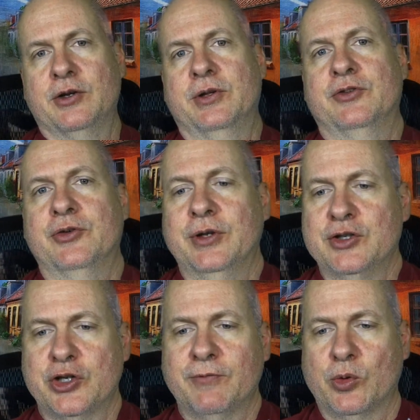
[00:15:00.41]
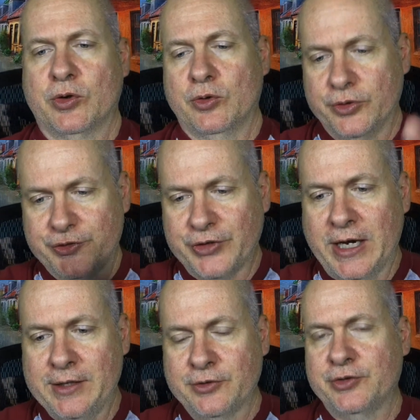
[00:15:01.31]
There's your initiative order, and on the
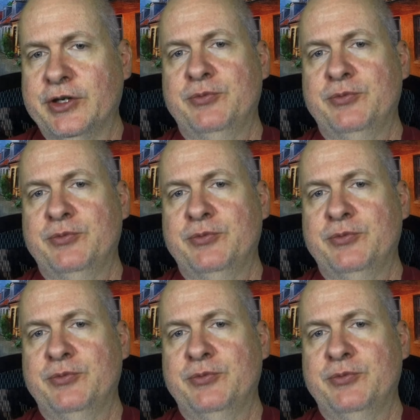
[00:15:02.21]
side there's a